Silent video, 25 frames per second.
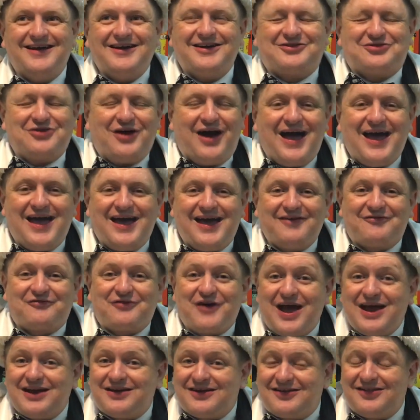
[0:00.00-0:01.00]

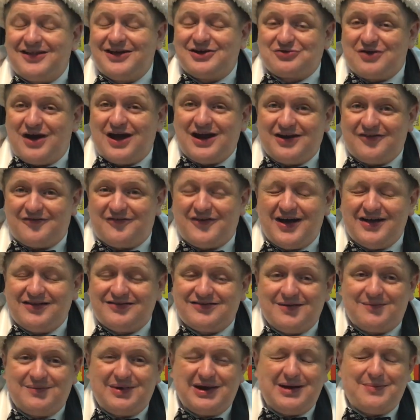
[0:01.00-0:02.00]
frantically trying to find
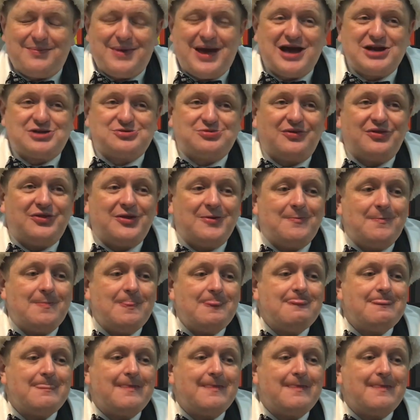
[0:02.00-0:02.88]
somebody to match with them.